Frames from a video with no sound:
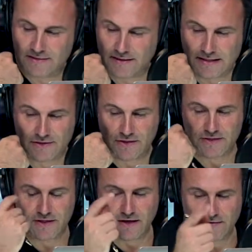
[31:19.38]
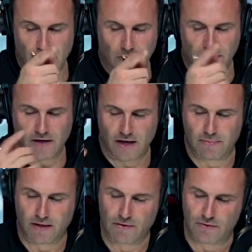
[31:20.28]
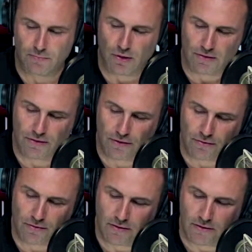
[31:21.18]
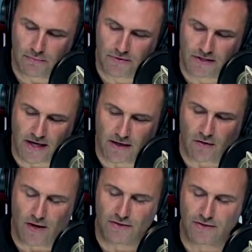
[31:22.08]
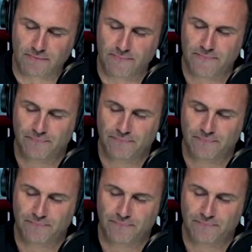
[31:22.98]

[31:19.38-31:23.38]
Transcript: That's that's good stuff. I want to talk about those books too. Second question.